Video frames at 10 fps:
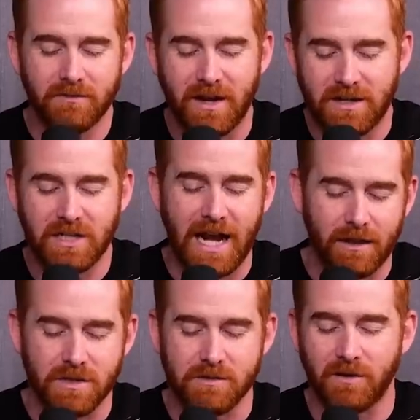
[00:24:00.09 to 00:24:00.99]
Veggie,
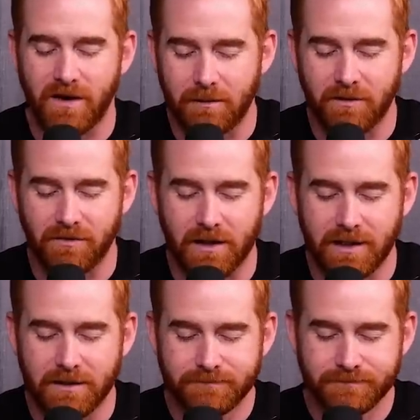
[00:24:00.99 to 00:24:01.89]
calorie smart, family
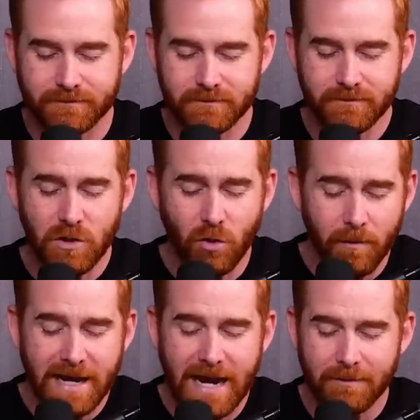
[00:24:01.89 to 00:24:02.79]
friendly
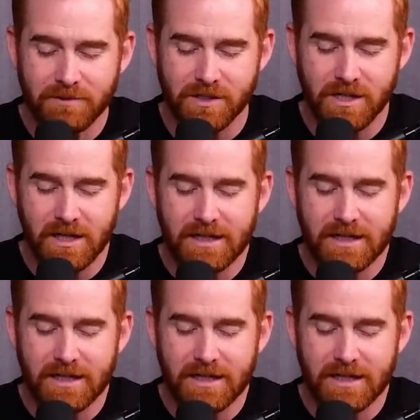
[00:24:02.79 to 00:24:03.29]
gourmet options.